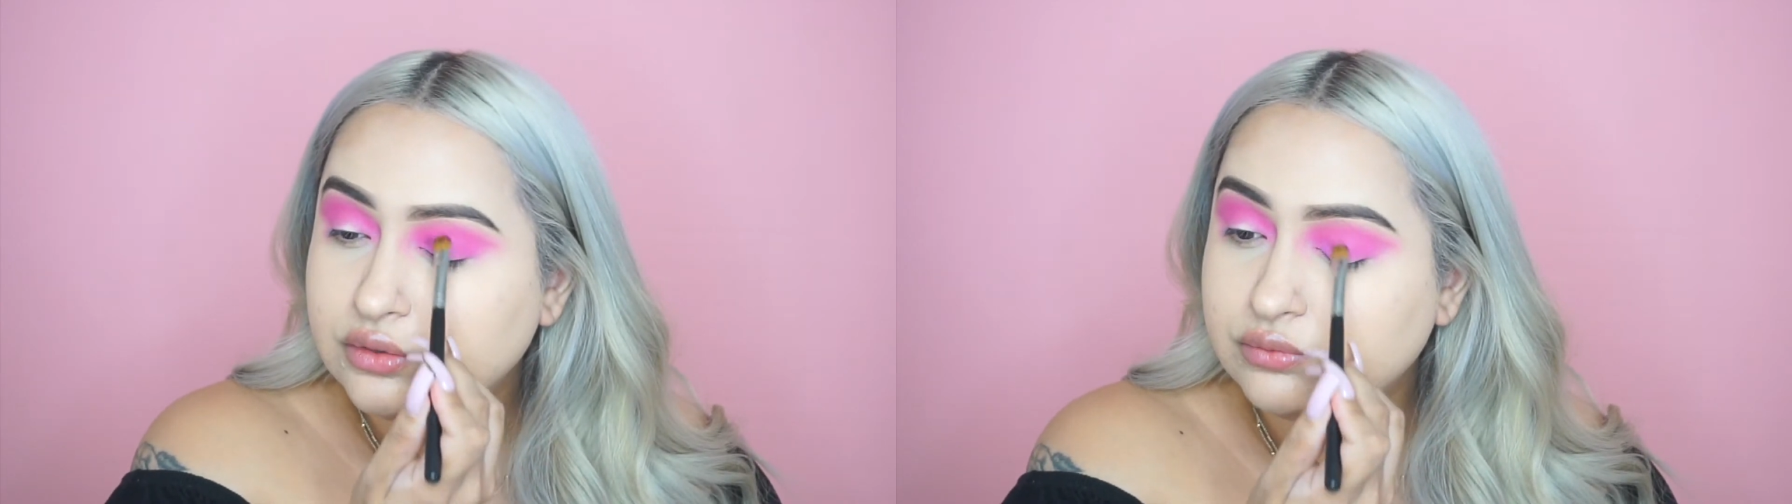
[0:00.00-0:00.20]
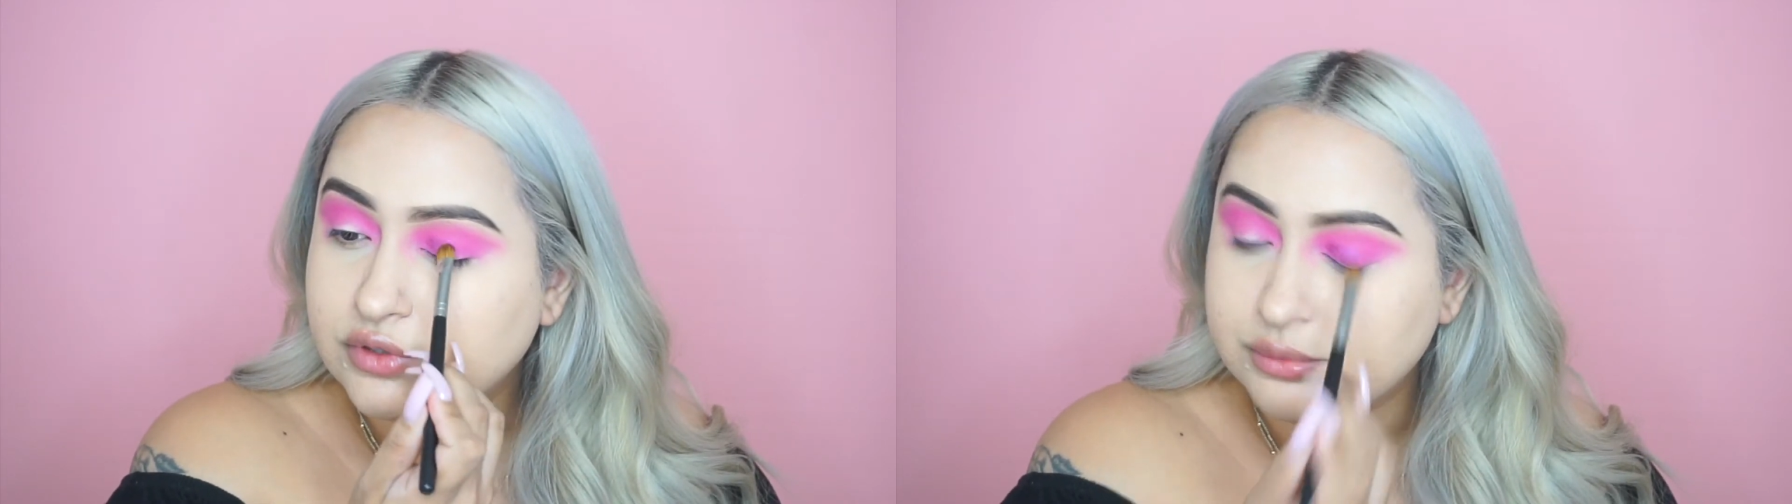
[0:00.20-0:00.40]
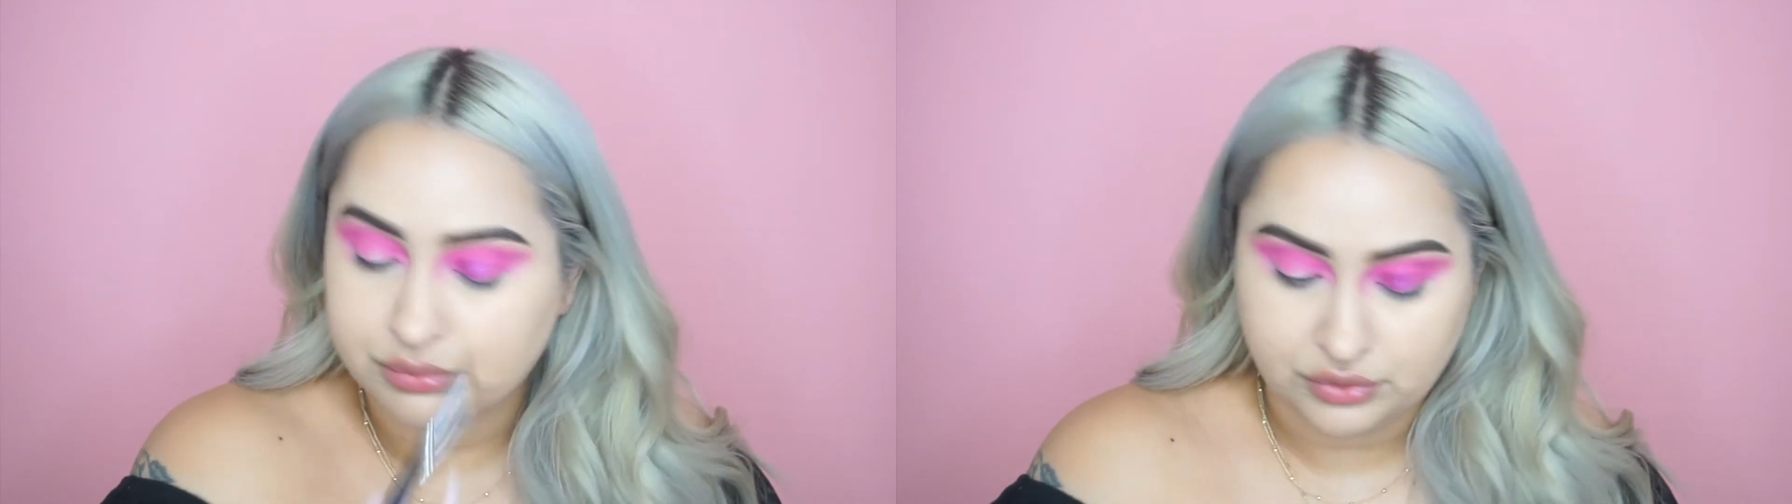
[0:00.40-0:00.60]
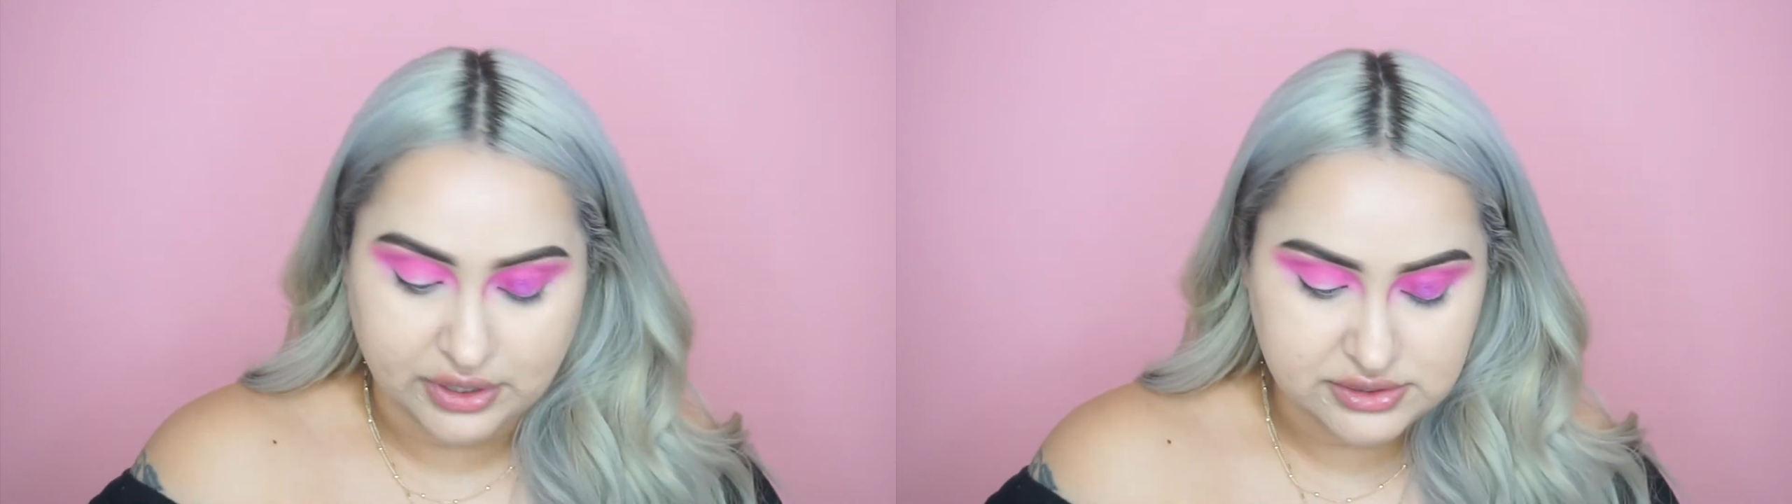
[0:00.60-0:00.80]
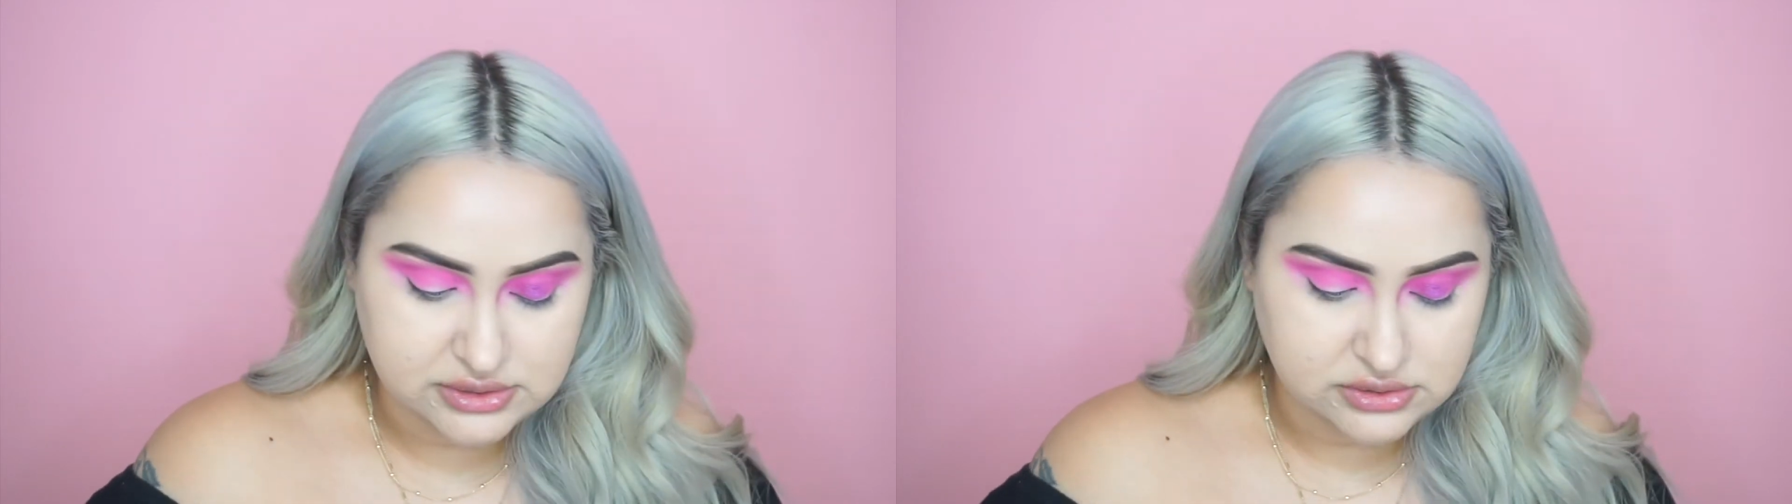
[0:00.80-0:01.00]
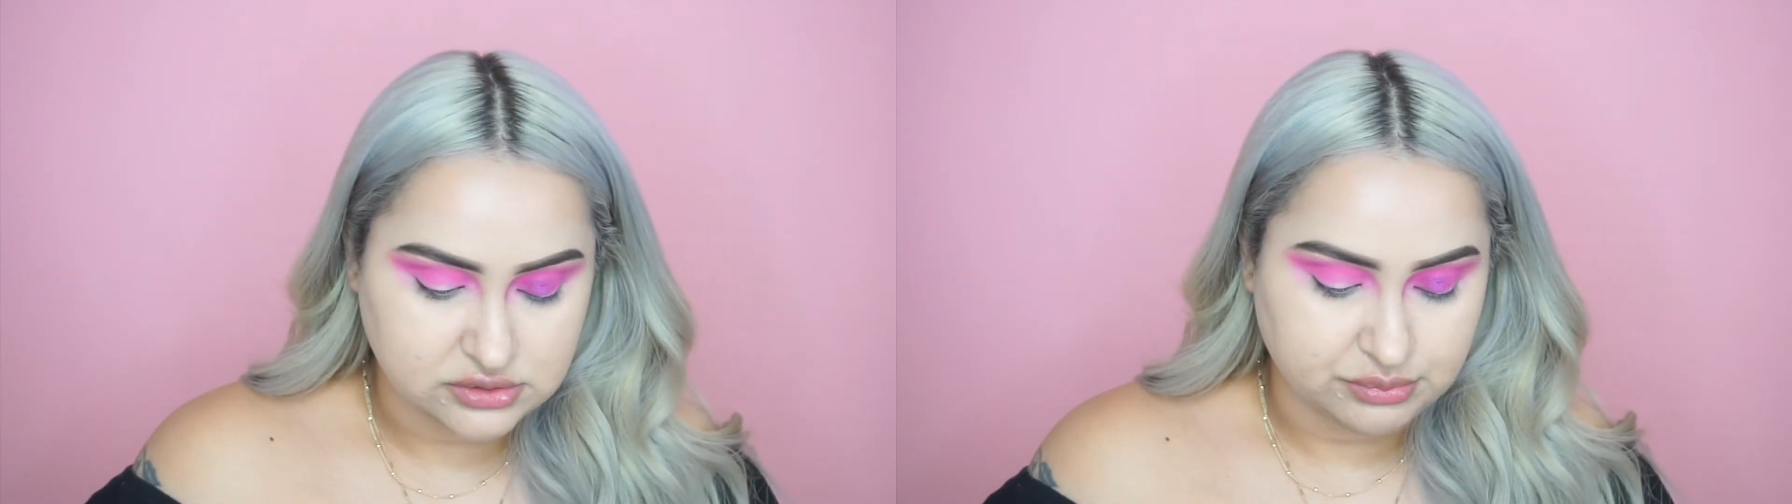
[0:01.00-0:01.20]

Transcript: really press into the